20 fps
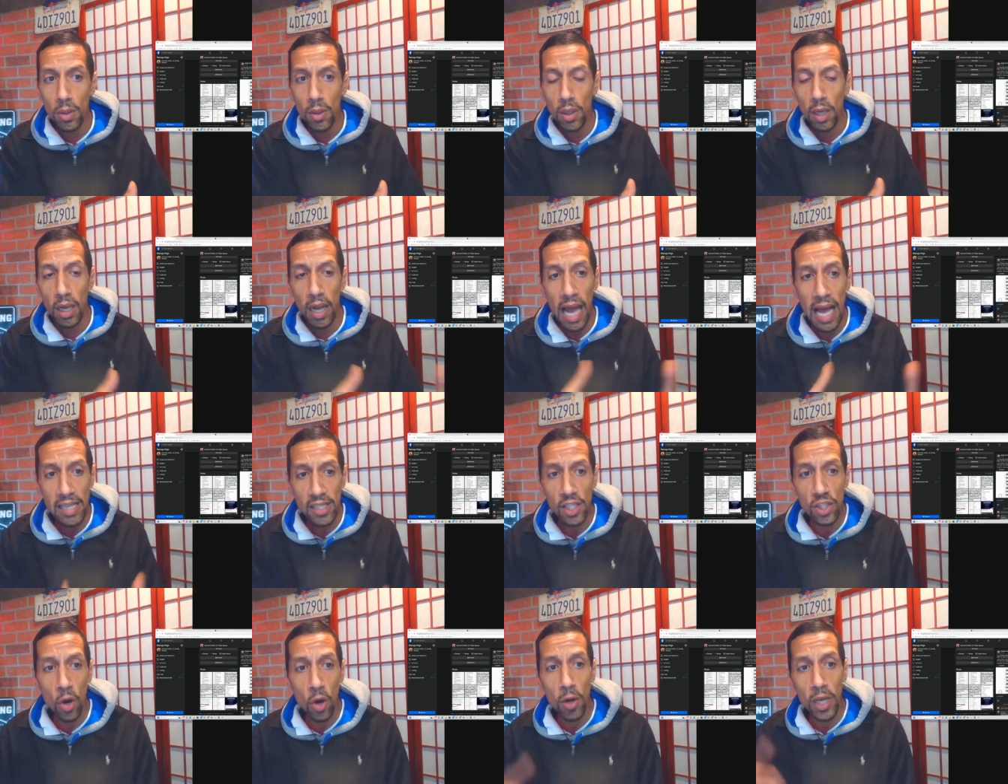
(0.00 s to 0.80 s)

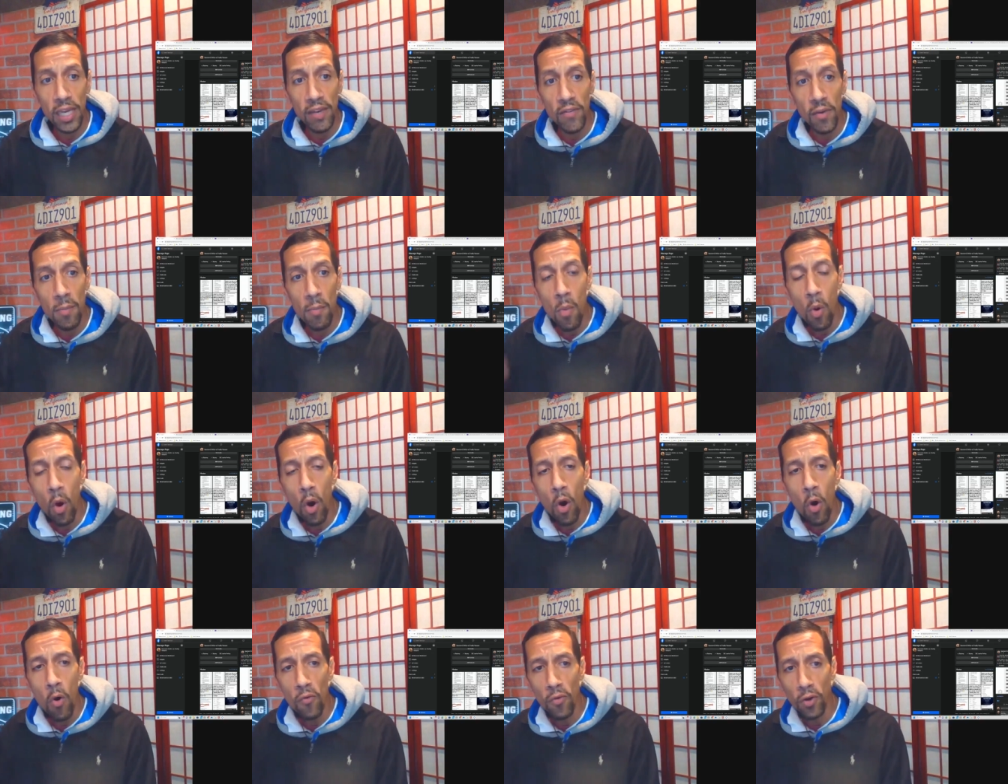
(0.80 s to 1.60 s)
Classes are even more
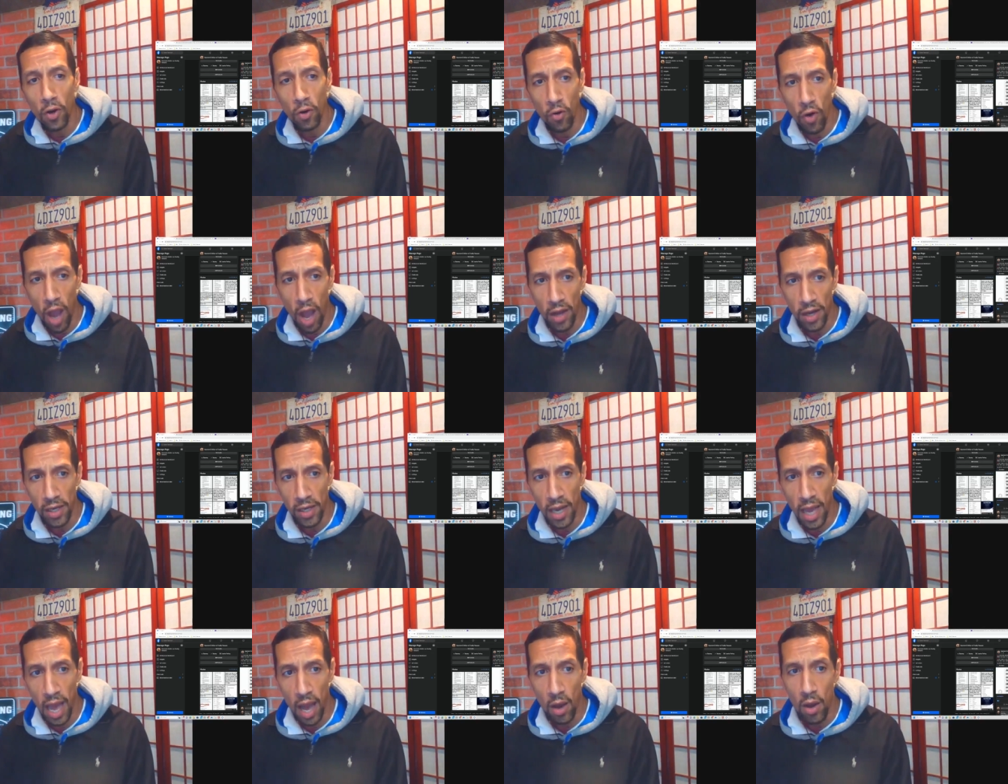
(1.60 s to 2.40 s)
overcrowded
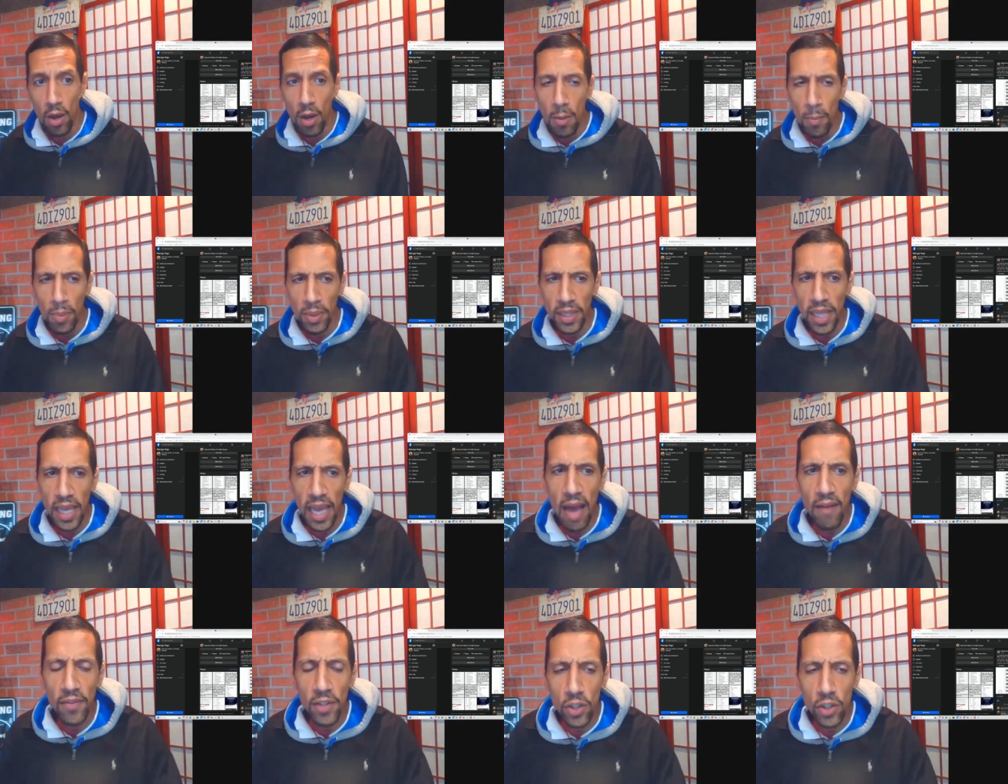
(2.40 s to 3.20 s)
now, but they
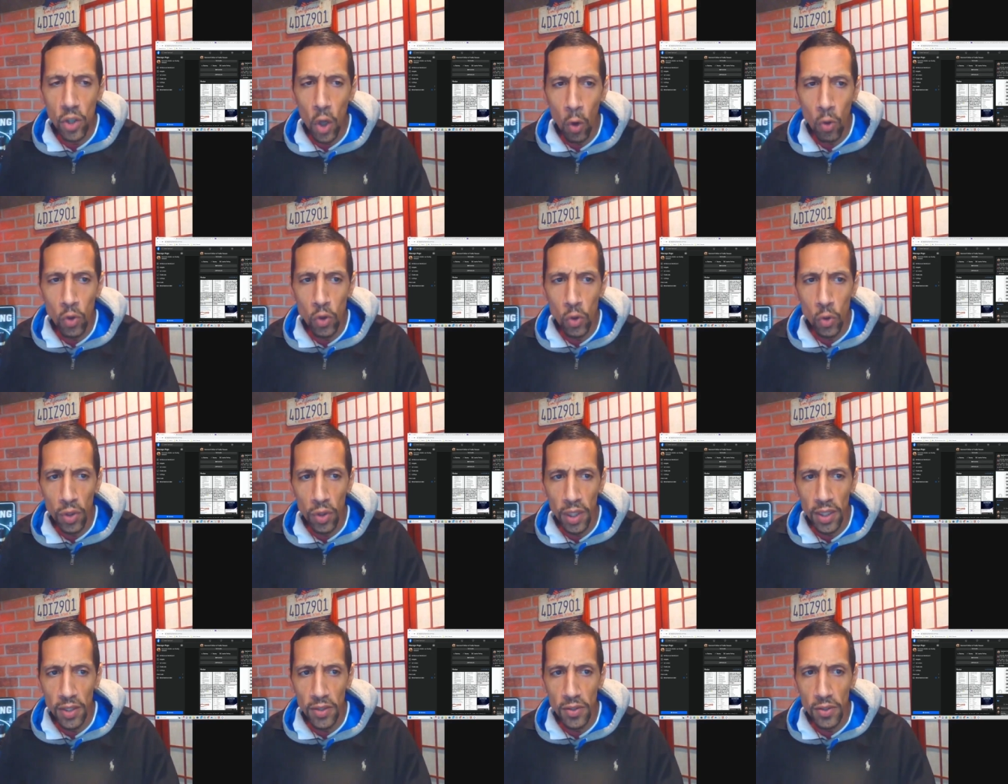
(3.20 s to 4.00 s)
haven't told you
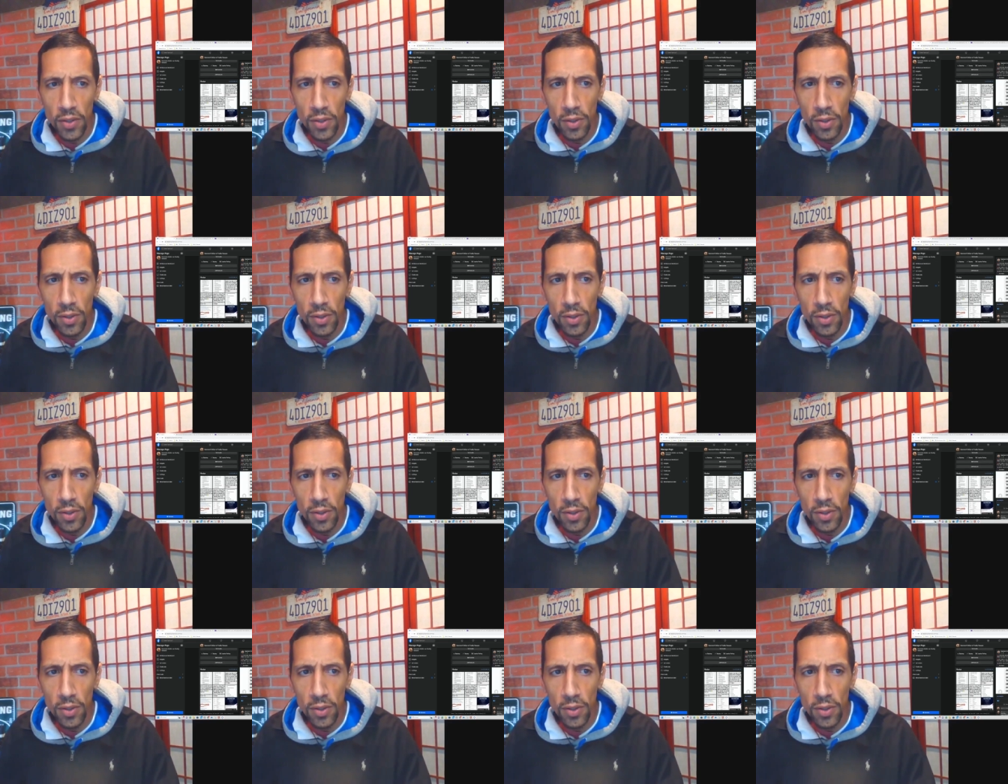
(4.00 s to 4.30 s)
this.